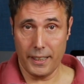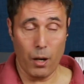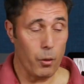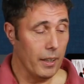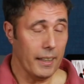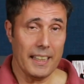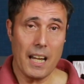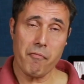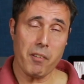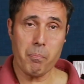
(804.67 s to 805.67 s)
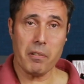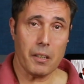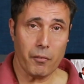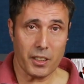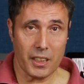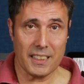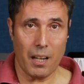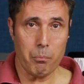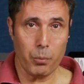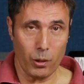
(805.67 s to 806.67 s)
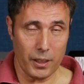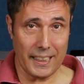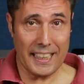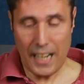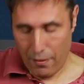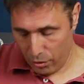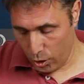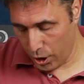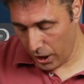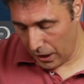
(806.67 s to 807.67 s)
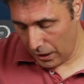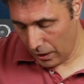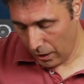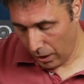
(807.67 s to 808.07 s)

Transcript: Now, in every previous example, the E, F, and G